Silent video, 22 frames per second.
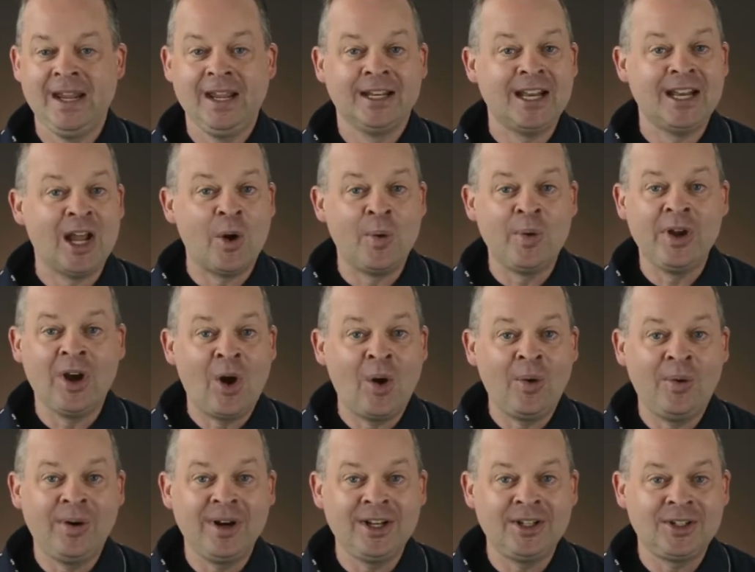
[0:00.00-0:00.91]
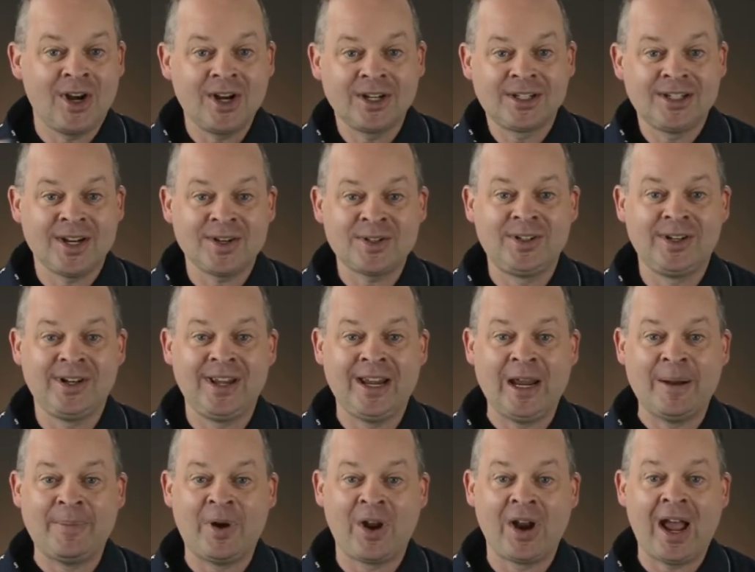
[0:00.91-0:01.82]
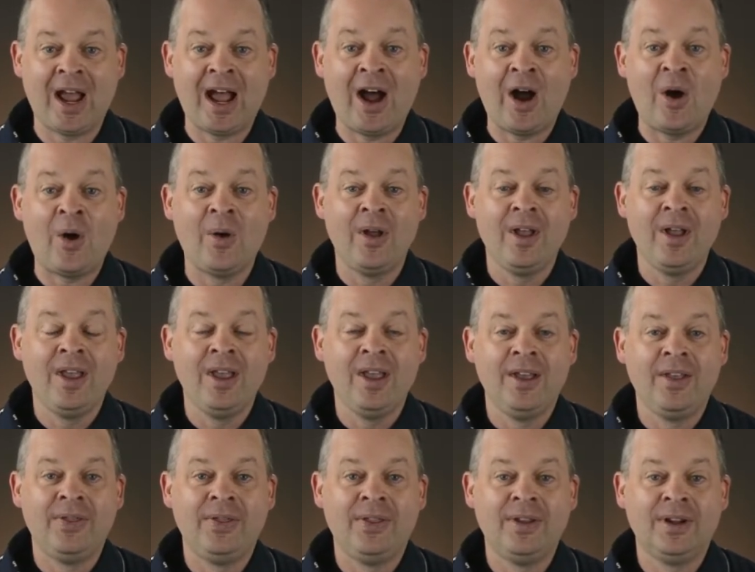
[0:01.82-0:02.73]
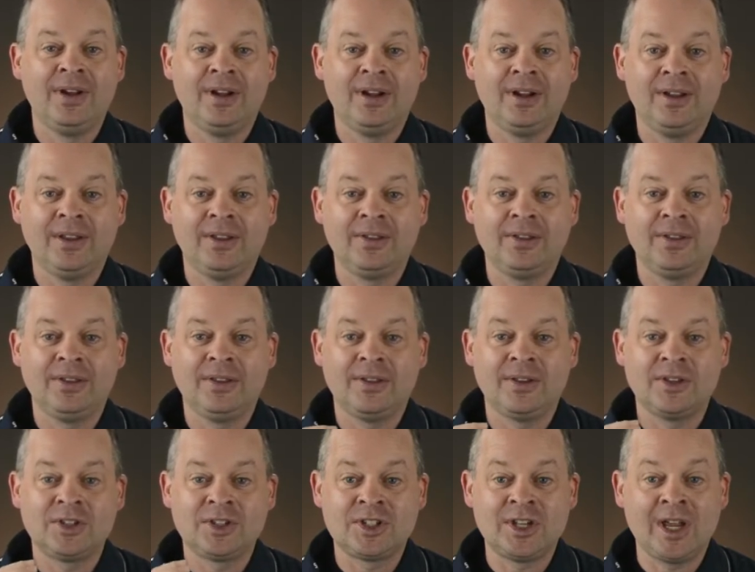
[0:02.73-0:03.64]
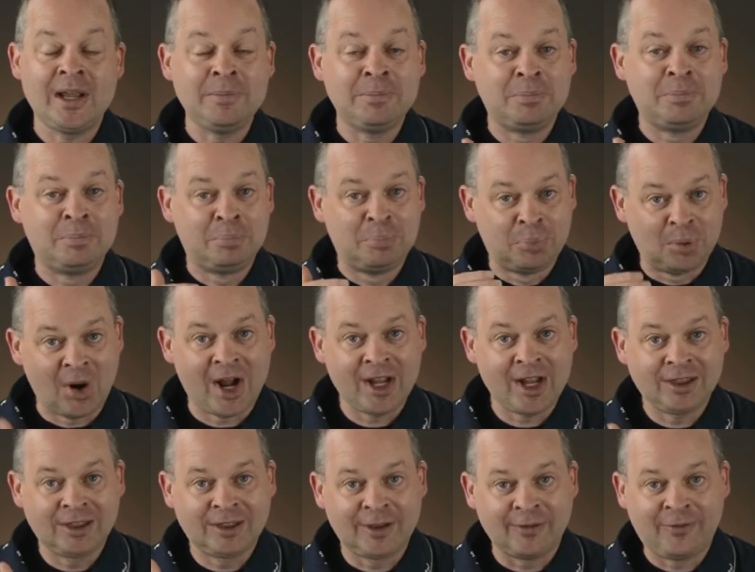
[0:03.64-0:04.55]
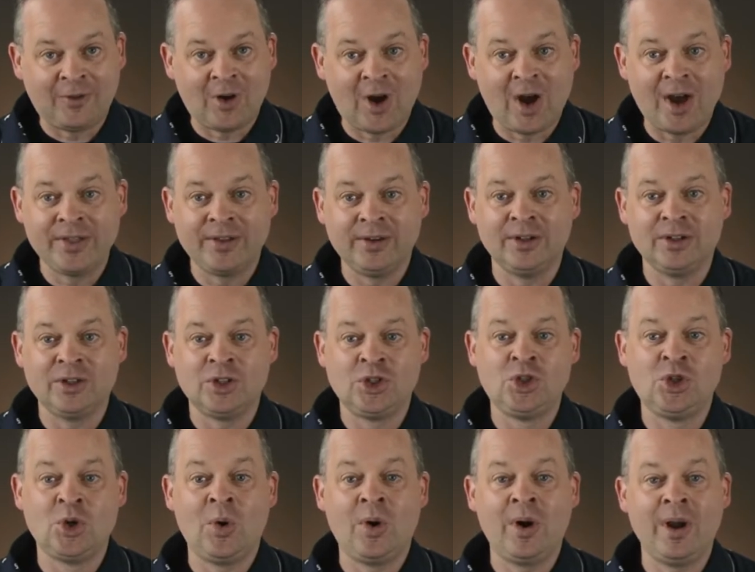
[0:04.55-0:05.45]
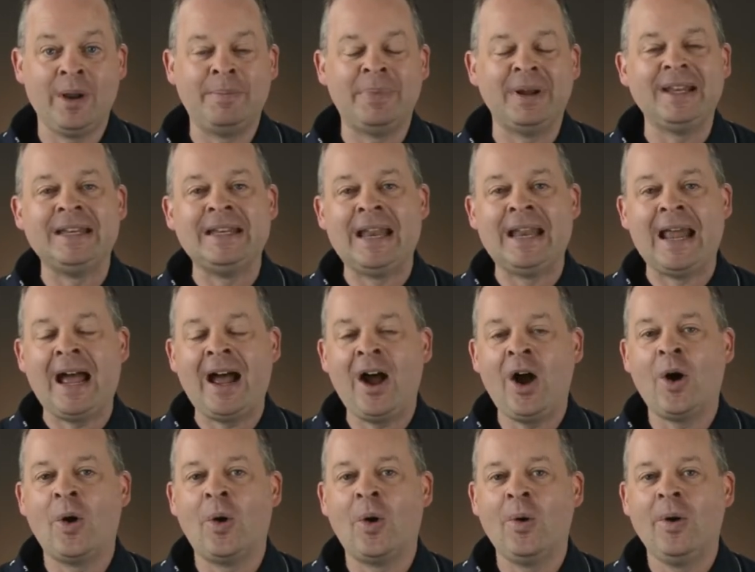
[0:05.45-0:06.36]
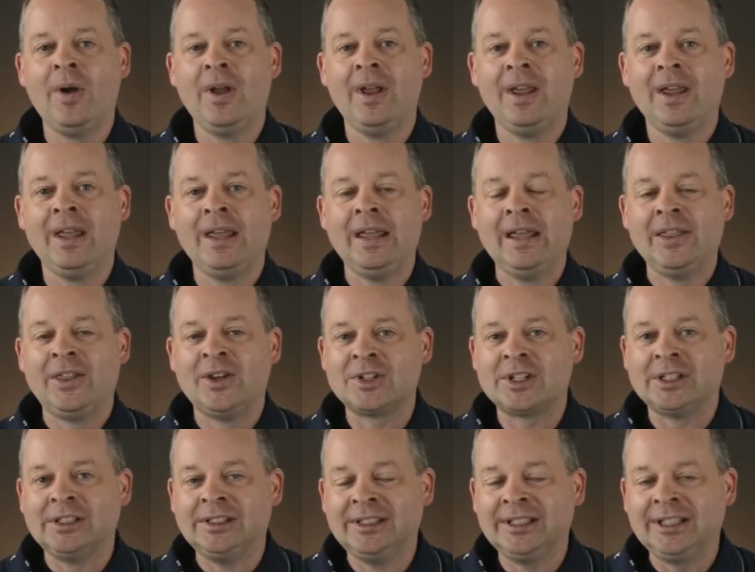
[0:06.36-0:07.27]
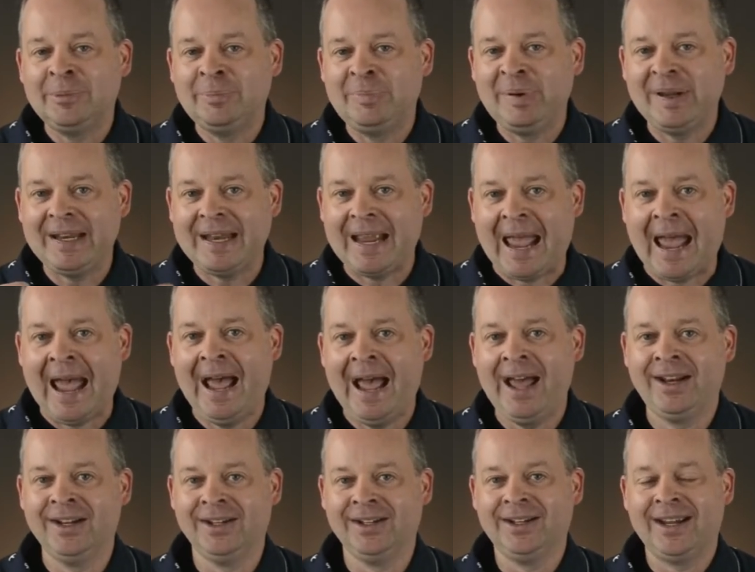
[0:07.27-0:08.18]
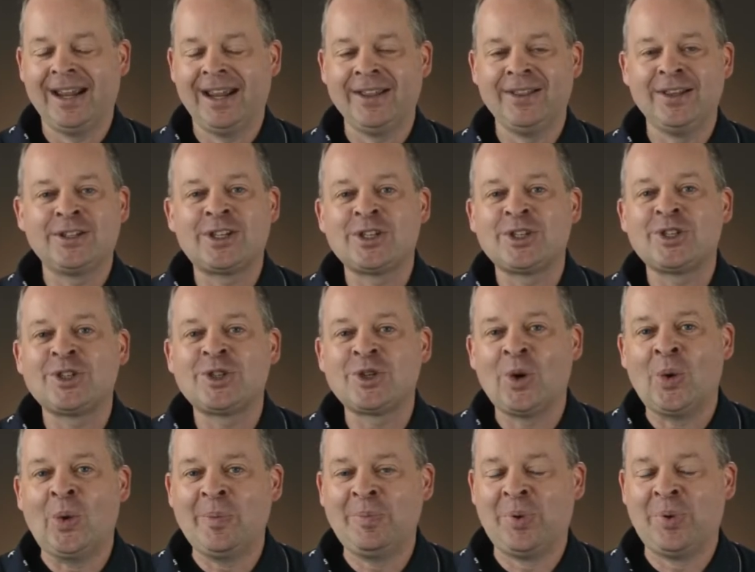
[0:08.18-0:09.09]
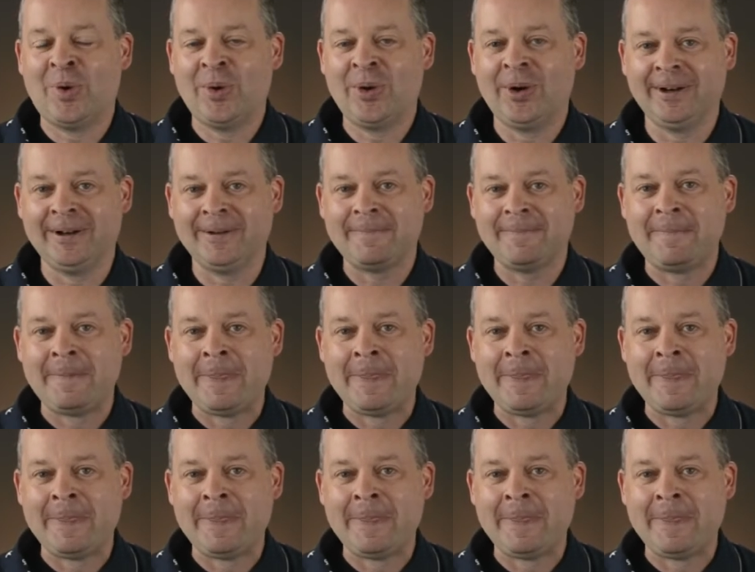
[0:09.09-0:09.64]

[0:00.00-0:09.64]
Now, we already talked yesterday about how the Son brought the Father joy, but now there's a little bit added, and this is so important,